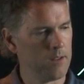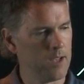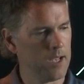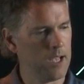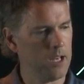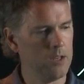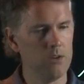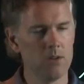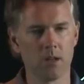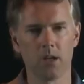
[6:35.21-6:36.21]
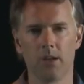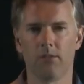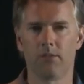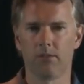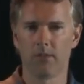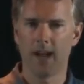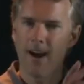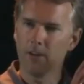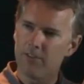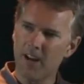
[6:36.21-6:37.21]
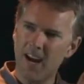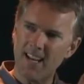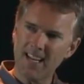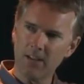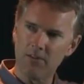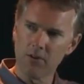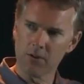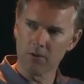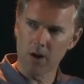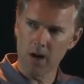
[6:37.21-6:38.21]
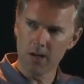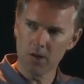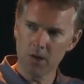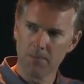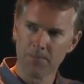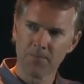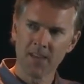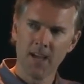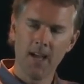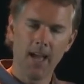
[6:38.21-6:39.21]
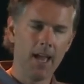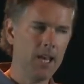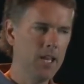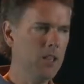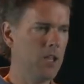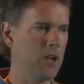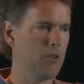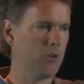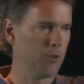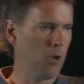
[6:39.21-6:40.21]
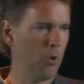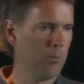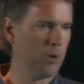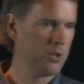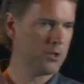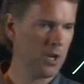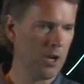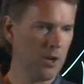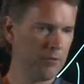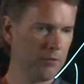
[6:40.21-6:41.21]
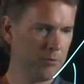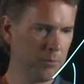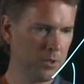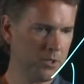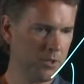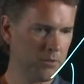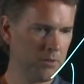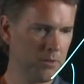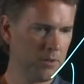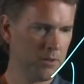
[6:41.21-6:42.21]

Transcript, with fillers: Okay. And usually it's outside next to your garage. And in there, there's a whole bunch of switches.